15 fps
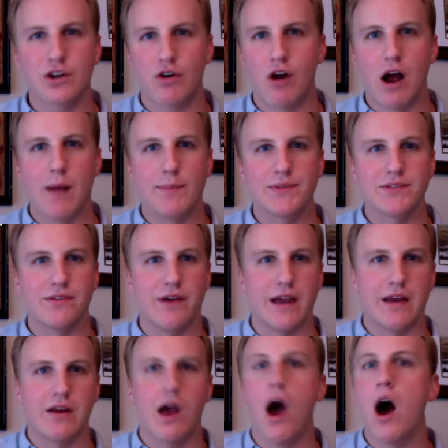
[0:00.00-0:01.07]
crops
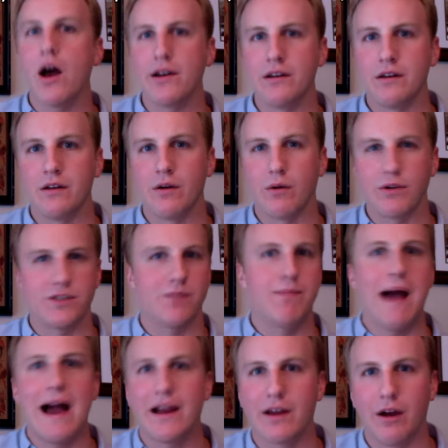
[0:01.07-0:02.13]
like cotton or
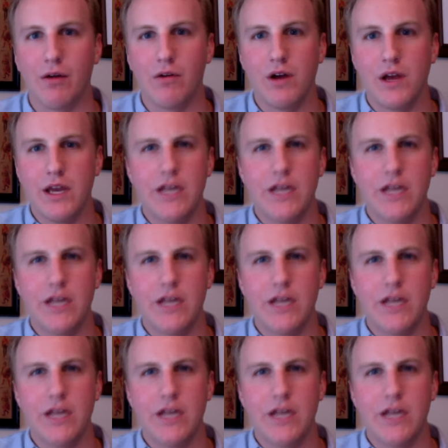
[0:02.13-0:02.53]
tobacco,